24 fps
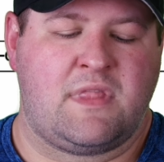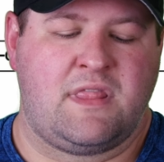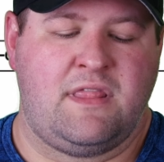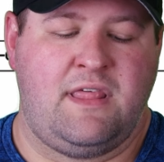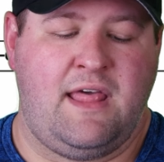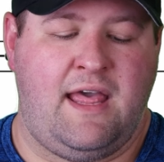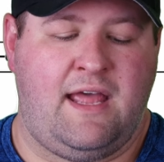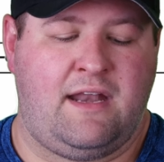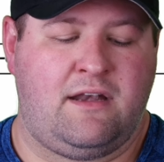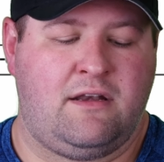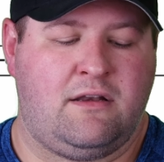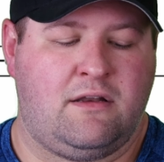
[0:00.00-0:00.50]

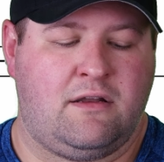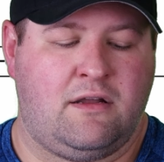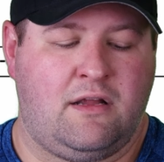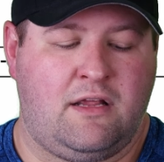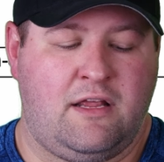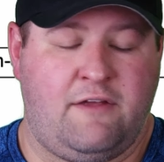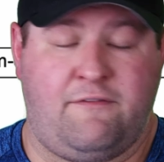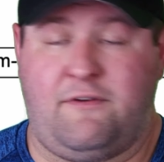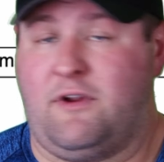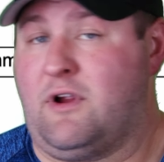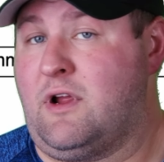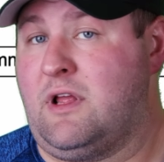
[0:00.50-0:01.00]
Then
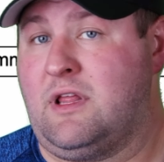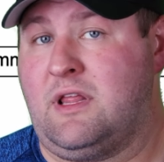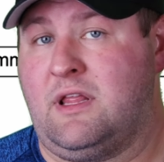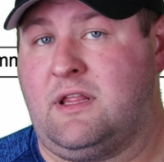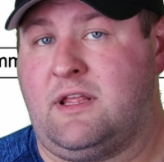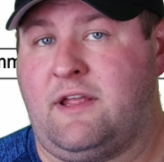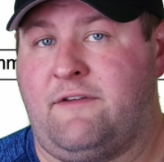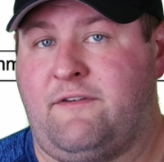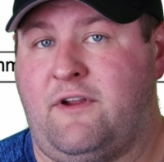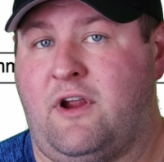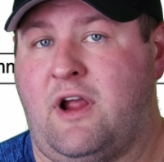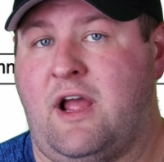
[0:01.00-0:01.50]
if
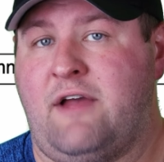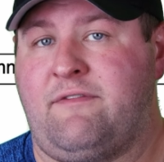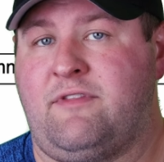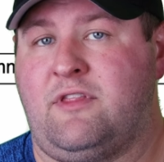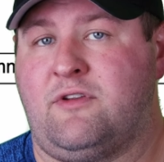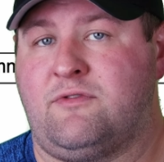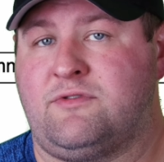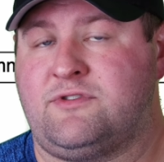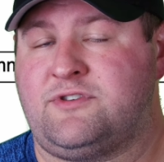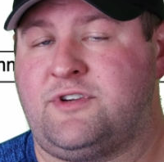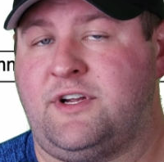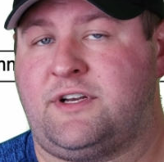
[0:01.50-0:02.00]
you're
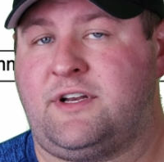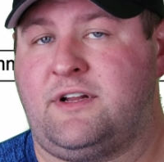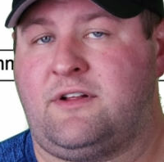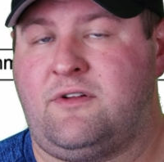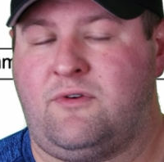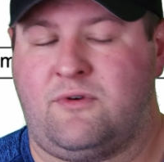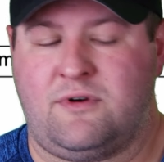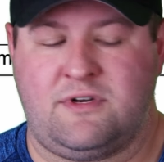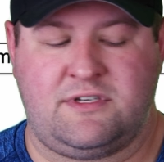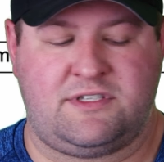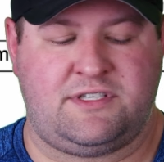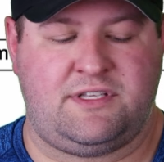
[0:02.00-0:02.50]
having the restricted
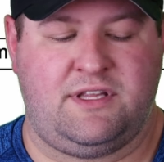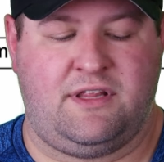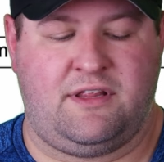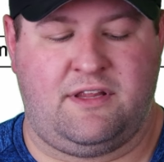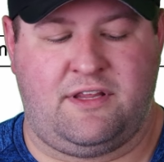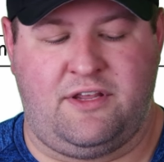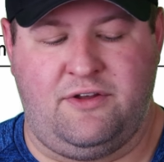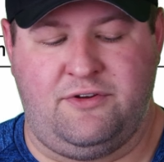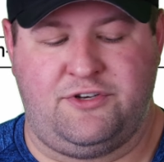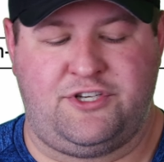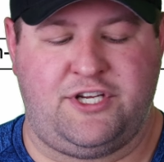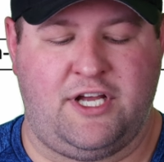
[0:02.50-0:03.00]

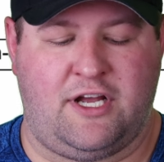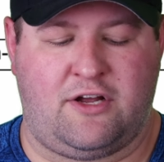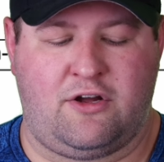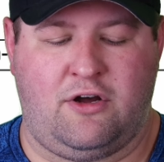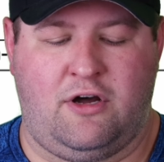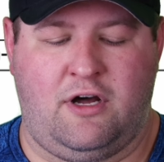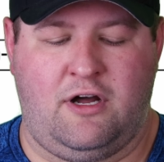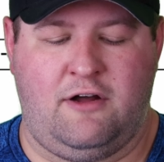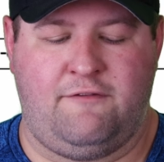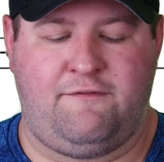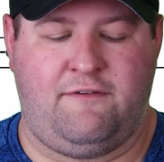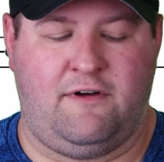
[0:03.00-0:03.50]
course, you check
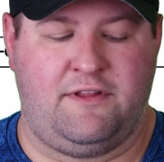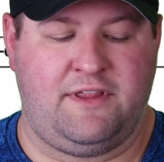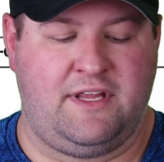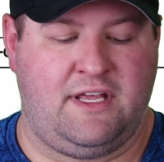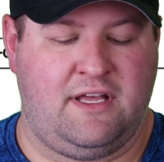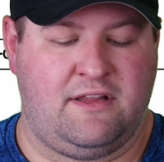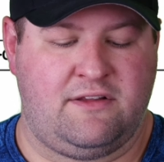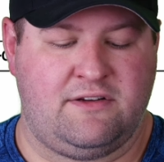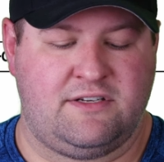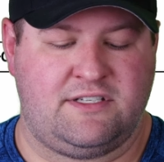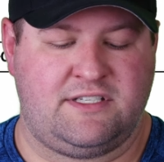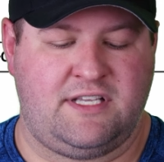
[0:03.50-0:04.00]
off on
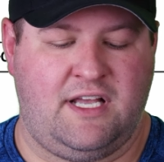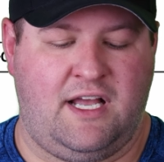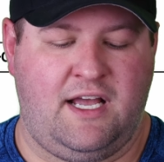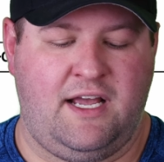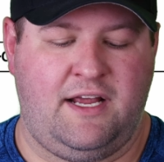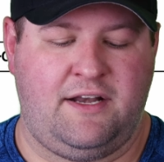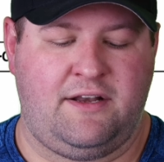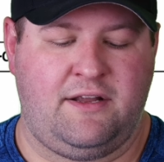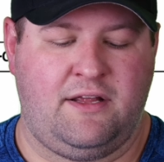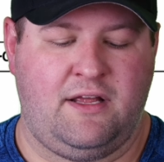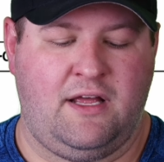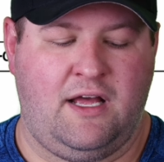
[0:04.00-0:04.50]
the other
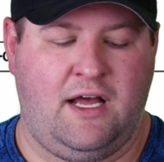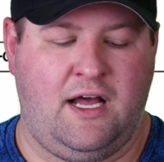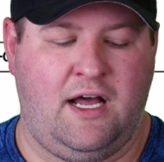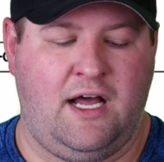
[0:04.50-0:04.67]
side